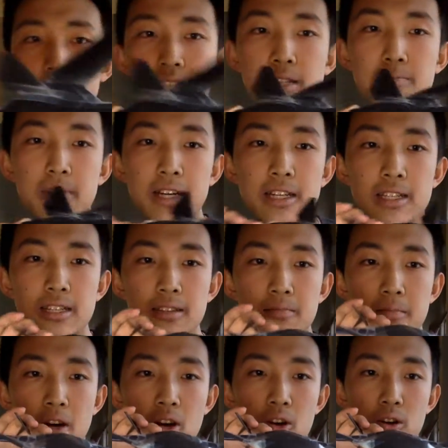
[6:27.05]
despite
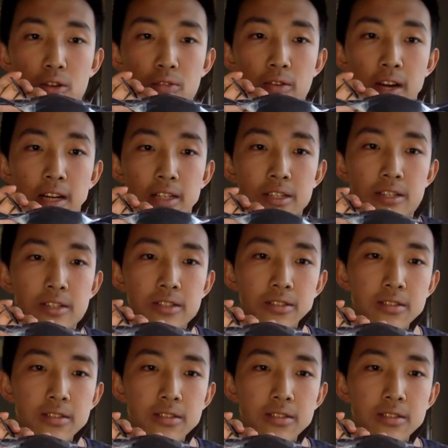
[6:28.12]
some hard crashes.